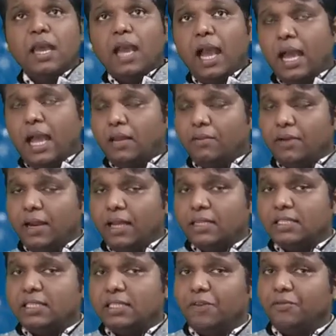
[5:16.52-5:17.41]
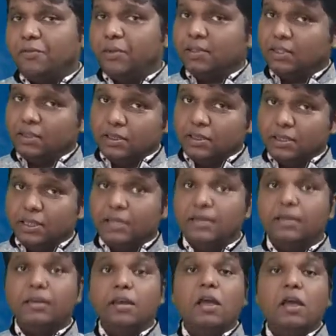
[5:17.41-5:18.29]
and our HCF was
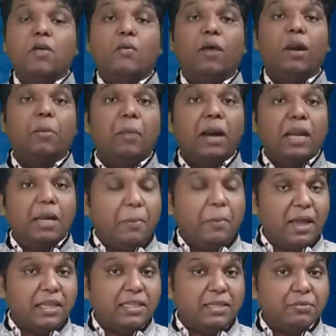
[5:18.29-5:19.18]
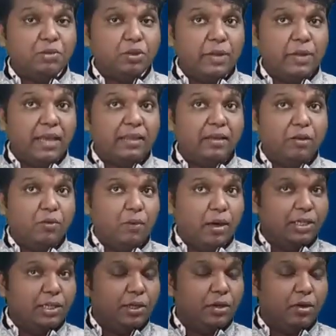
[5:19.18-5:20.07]
13. While multiply them together,
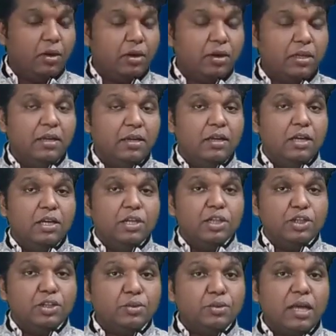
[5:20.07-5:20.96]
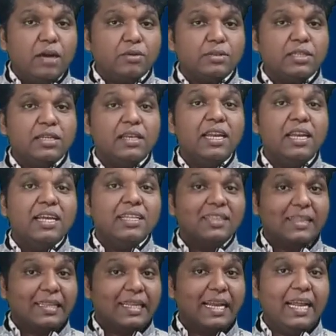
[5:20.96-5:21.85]
what did you got?
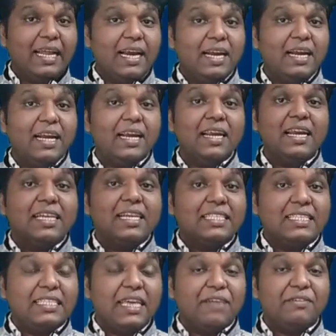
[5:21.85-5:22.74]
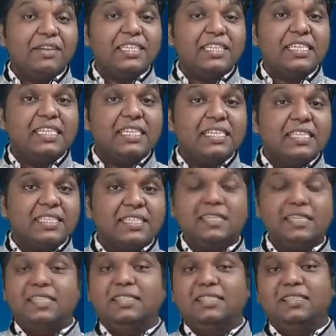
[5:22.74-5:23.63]

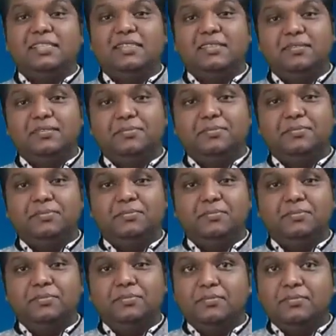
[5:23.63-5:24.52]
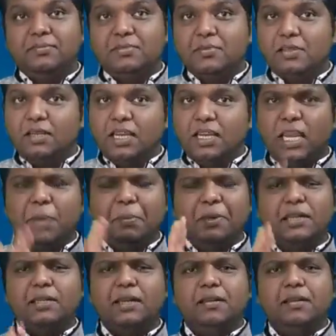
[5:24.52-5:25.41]
2376. Keep
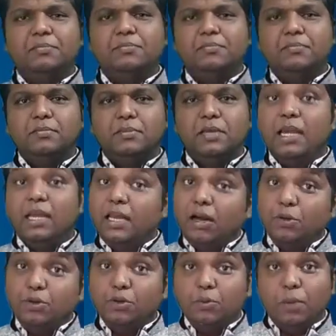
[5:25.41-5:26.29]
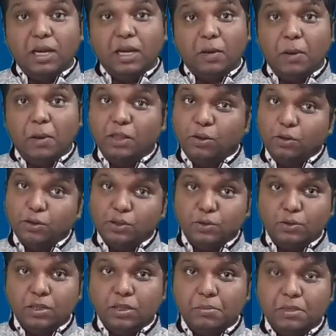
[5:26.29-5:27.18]
it there. Anyhow, you multiply those
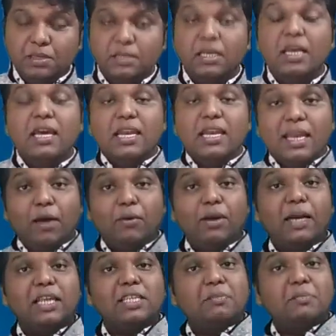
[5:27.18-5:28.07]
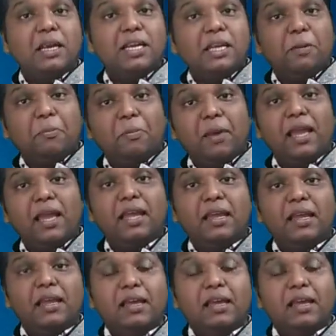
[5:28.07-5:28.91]
two numbers. Now let us multiply